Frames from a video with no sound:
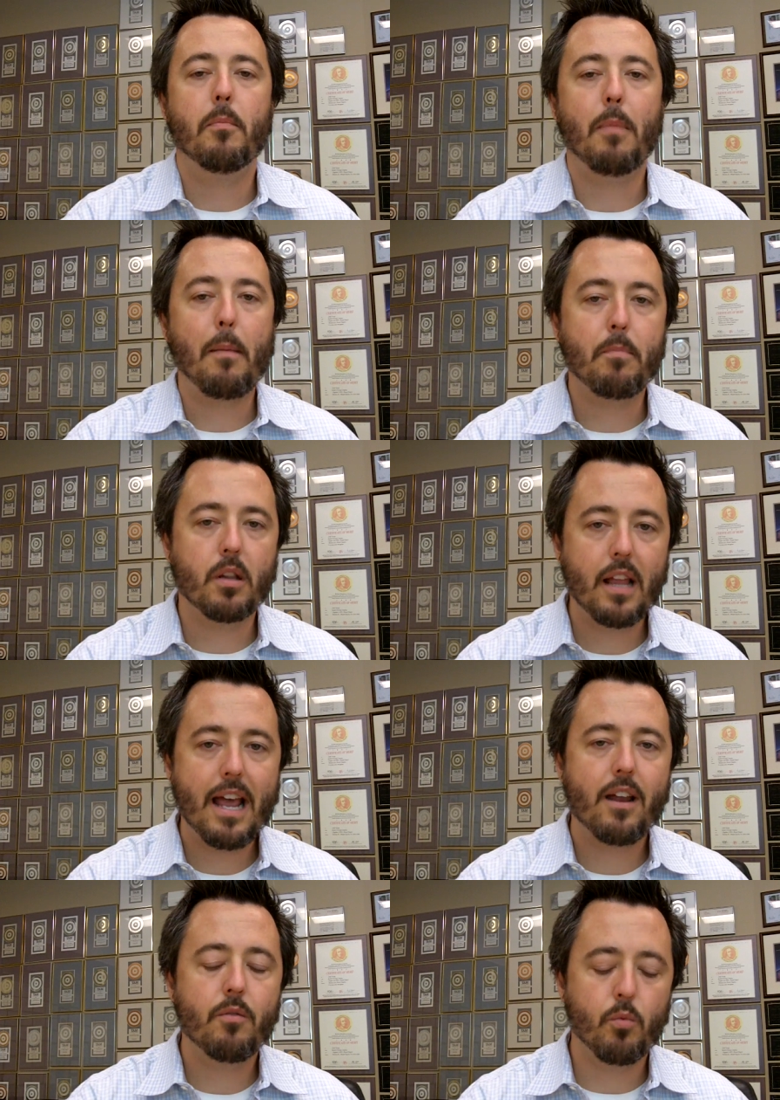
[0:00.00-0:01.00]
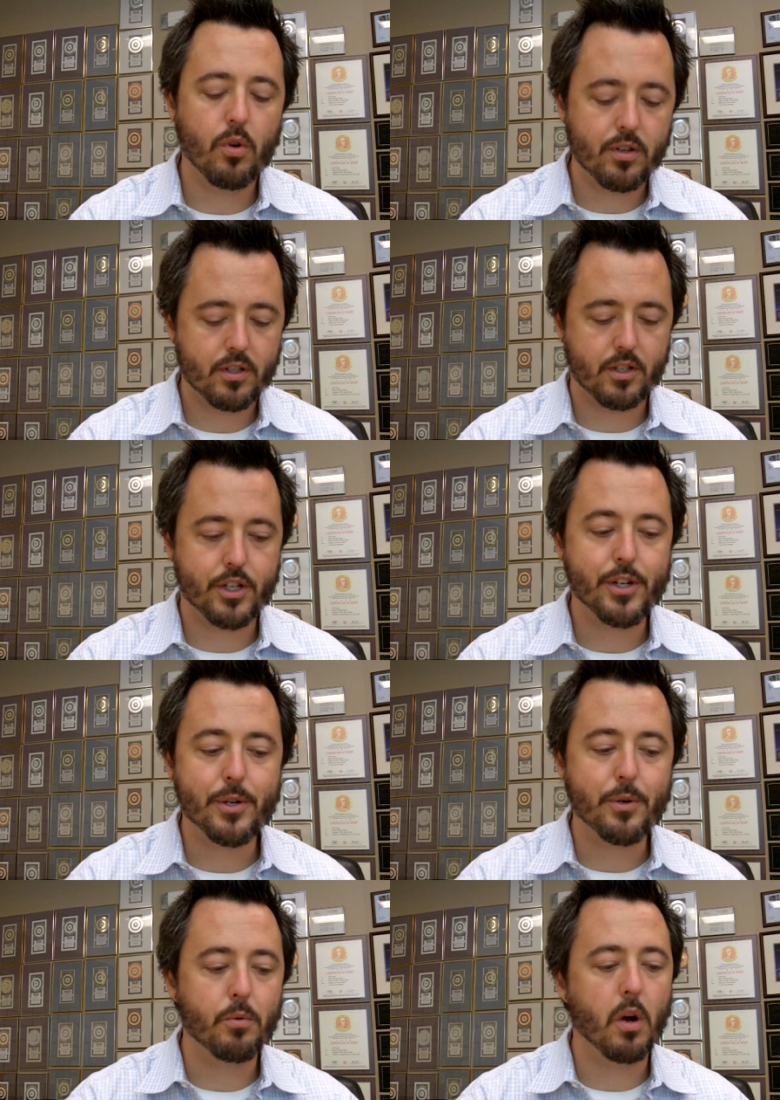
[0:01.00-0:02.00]
My plan was
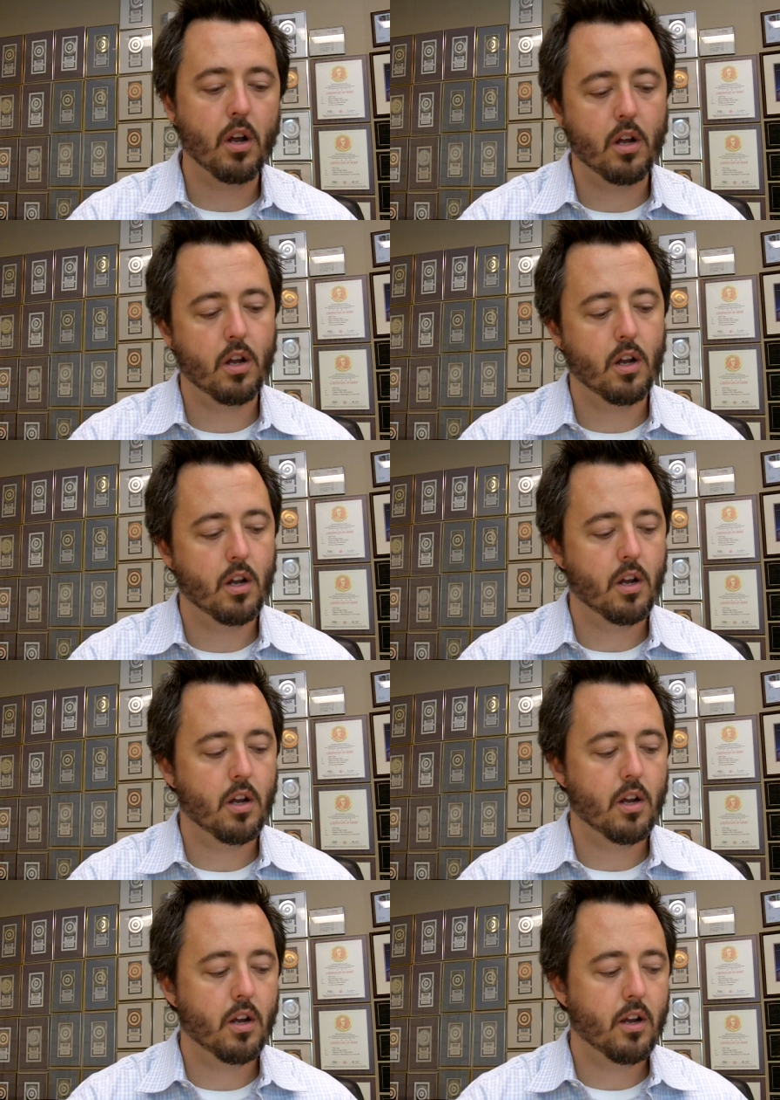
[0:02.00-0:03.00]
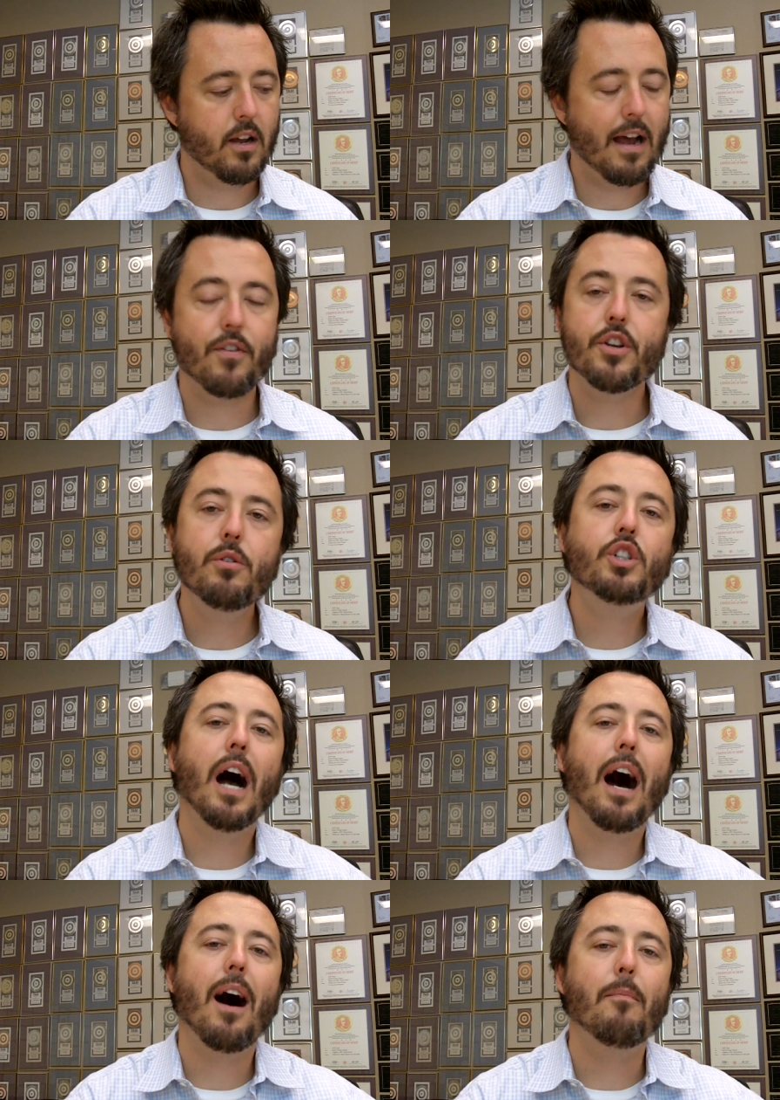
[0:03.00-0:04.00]
to have a new
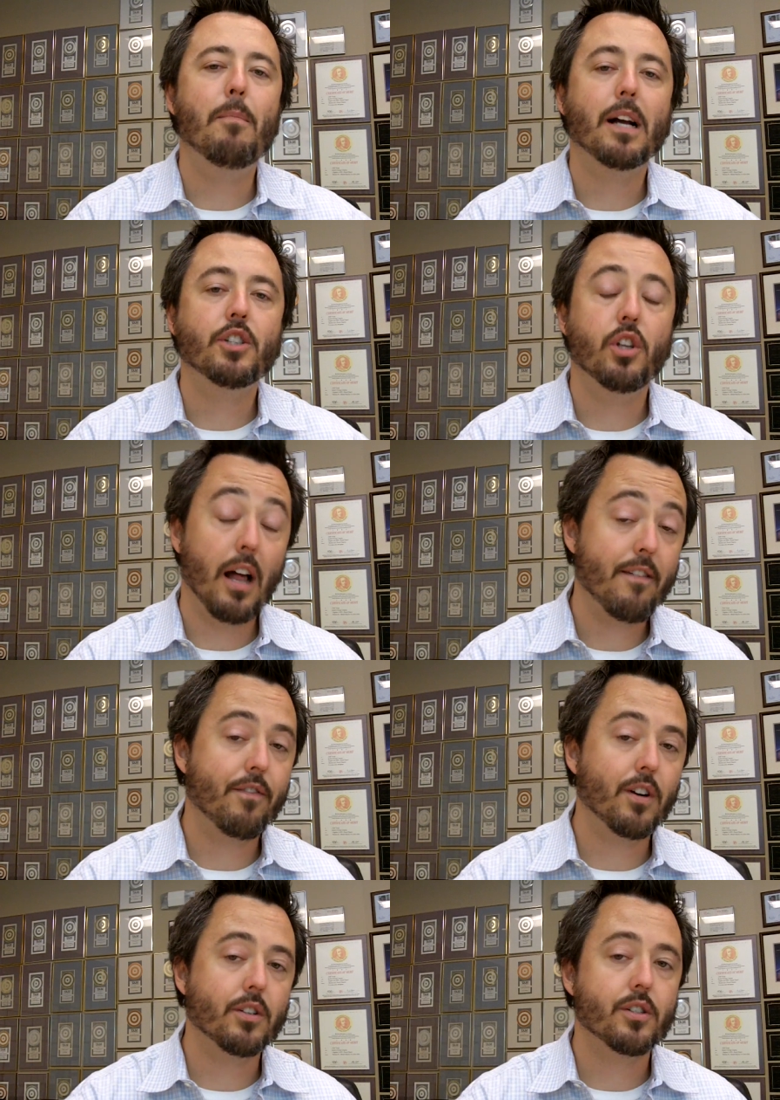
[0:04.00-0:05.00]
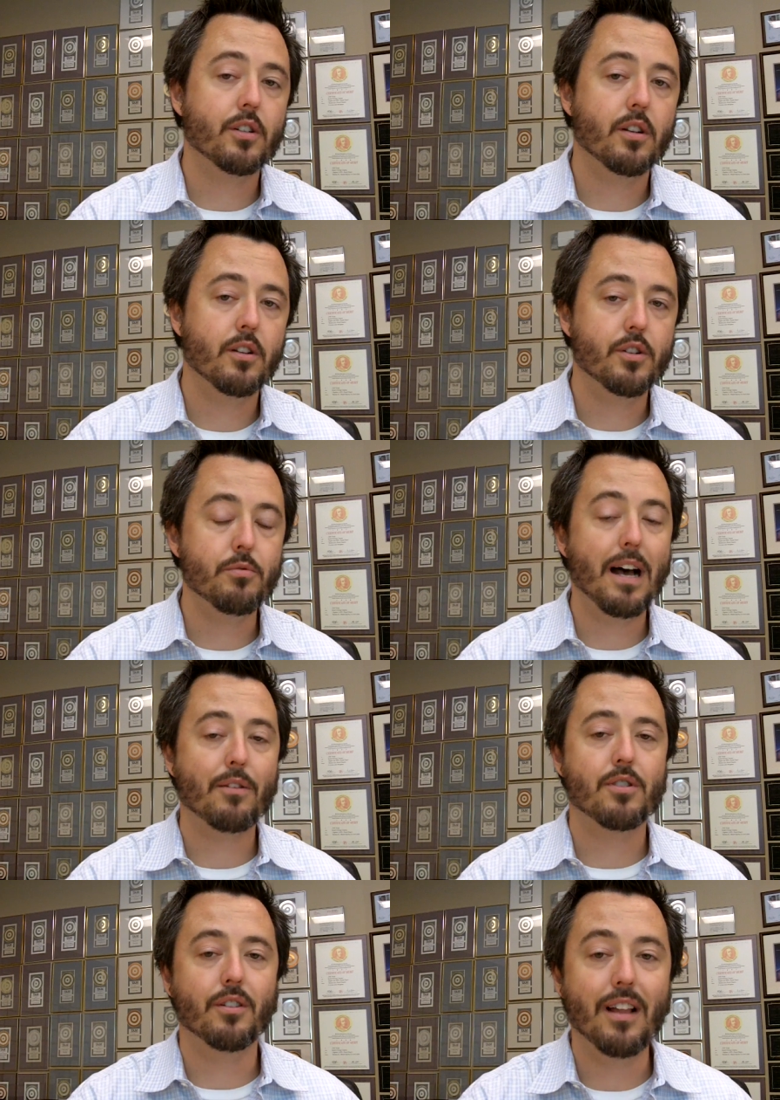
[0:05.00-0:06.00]
job by July 1st,
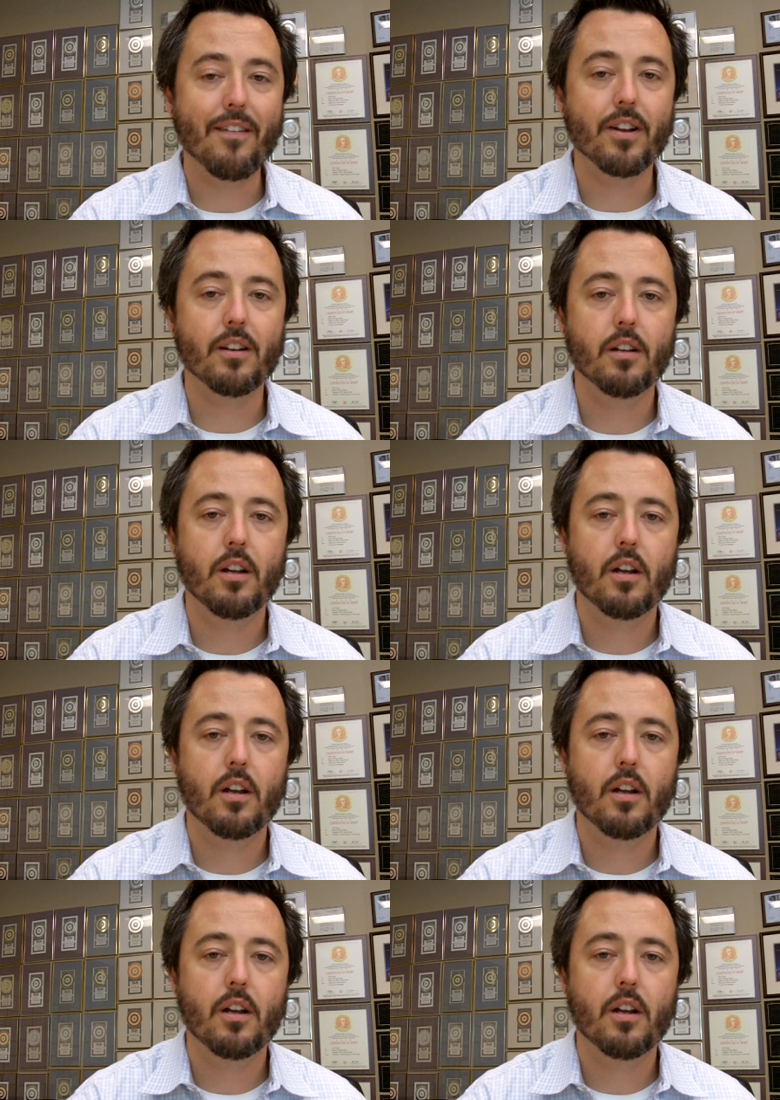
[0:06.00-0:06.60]
2011.